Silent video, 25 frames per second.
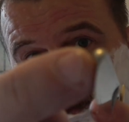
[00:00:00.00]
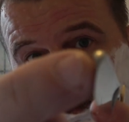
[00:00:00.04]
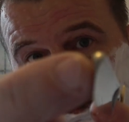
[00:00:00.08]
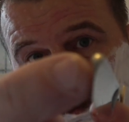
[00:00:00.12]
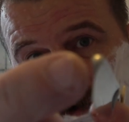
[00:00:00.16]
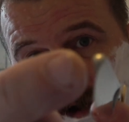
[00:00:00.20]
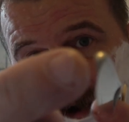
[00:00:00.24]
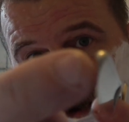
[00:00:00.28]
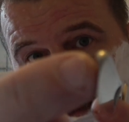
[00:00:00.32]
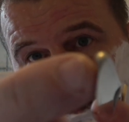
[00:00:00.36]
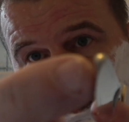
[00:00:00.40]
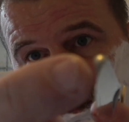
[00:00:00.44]

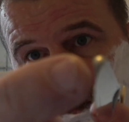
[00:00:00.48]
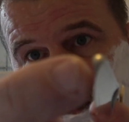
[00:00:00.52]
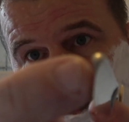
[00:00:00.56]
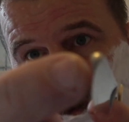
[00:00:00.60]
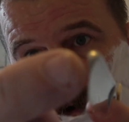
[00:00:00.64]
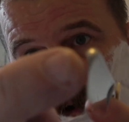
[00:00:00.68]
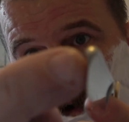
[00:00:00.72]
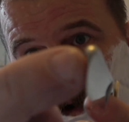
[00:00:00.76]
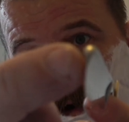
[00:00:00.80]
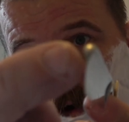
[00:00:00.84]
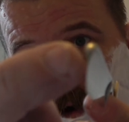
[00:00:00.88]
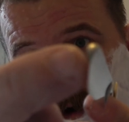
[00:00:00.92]
starts
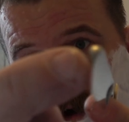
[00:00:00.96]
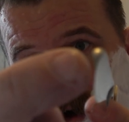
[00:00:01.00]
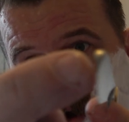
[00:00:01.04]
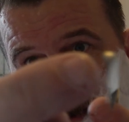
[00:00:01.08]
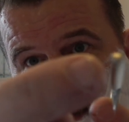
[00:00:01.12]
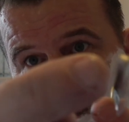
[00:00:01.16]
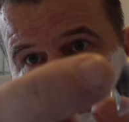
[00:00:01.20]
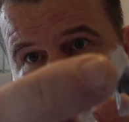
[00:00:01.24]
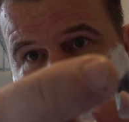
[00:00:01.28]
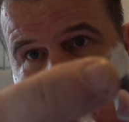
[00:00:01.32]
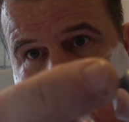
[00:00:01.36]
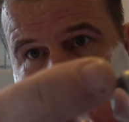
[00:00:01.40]
quite
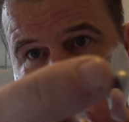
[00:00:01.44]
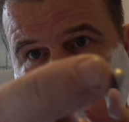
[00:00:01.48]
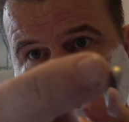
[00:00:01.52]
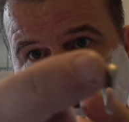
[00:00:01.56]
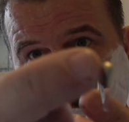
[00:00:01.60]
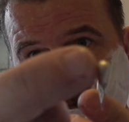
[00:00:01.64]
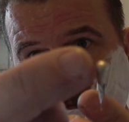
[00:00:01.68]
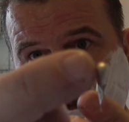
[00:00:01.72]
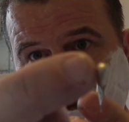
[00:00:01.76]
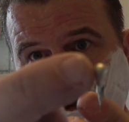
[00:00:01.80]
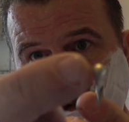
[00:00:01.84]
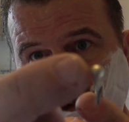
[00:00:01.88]
high.
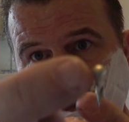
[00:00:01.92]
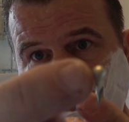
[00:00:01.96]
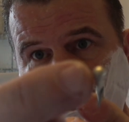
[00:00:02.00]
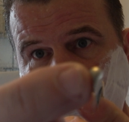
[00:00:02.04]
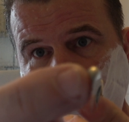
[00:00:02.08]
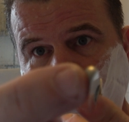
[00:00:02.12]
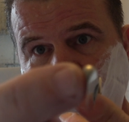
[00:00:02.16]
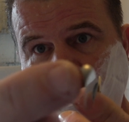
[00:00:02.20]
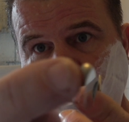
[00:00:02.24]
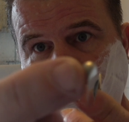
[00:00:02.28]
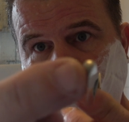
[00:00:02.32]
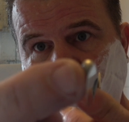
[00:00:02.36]
You
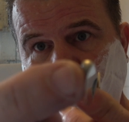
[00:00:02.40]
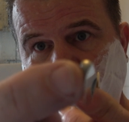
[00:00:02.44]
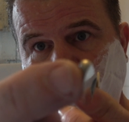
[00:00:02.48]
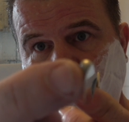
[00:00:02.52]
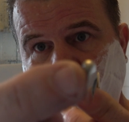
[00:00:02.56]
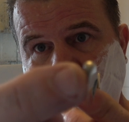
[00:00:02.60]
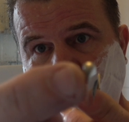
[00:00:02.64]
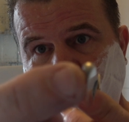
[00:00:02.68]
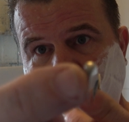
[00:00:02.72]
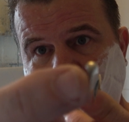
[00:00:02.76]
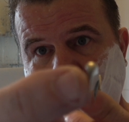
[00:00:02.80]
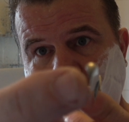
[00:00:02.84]

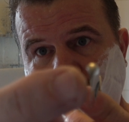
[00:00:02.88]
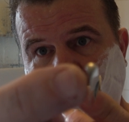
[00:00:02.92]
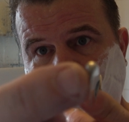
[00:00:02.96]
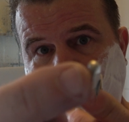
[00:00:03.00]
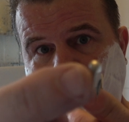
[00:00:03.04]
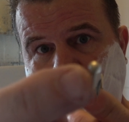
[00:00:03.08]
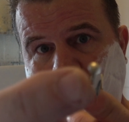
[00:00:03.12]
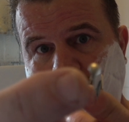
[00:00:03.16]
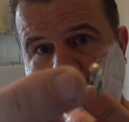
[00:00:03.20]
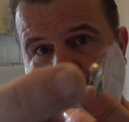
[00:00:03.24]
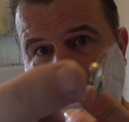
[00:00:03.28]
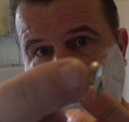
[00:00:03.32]

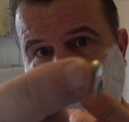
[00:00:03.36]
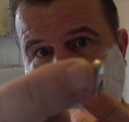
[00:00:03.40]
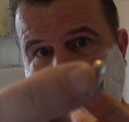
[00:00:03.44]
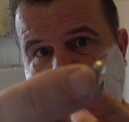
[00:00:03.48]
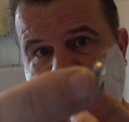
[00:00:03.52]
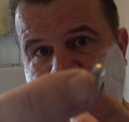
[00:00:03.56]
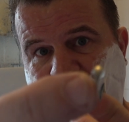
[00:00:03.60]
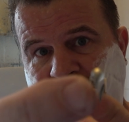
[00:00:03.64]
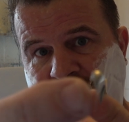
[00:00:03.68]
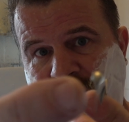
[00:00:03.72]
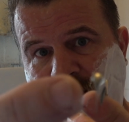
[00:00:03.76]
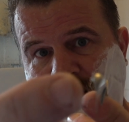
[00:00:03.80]
know, like the
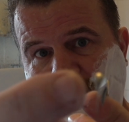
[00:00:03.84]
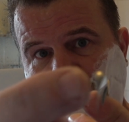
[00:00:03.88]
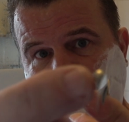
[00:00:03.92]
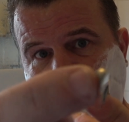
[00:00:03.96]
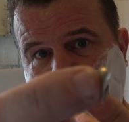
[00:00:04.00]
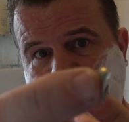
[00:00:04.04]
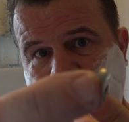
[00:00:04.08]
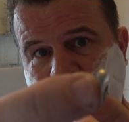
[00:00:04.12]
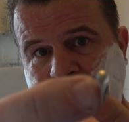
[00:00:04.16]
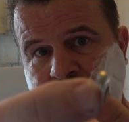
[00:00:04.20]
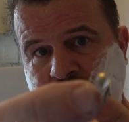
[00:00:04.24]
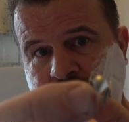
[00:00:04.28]

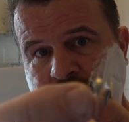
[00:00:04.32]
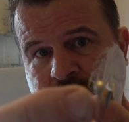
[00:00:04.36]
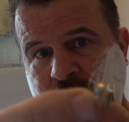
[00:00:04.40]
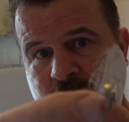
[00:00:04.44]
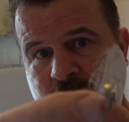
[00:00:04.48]
thinness.